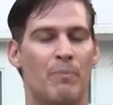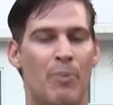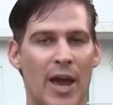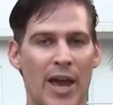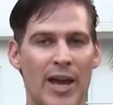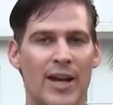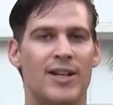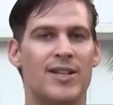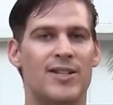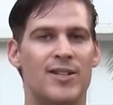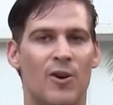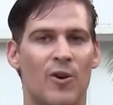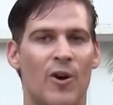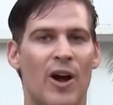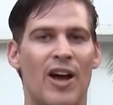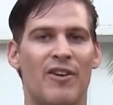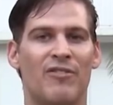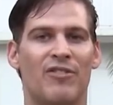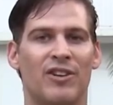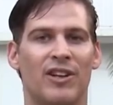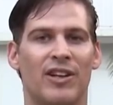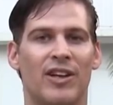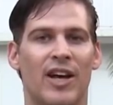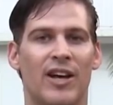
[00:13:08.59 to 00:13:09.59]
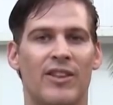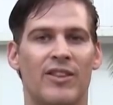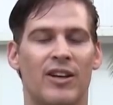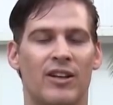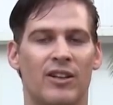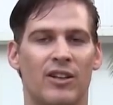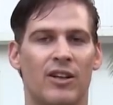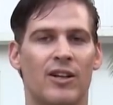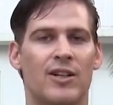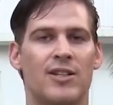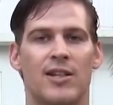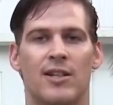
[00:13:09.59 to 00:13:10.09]
bank so heavily on
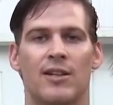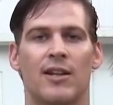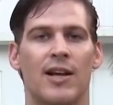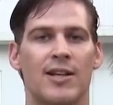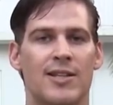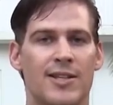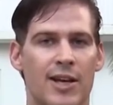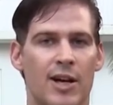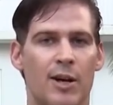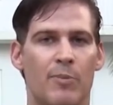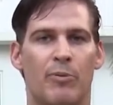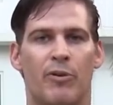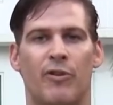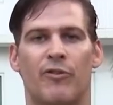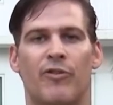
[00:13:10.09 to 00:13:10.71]
their looks unless they're a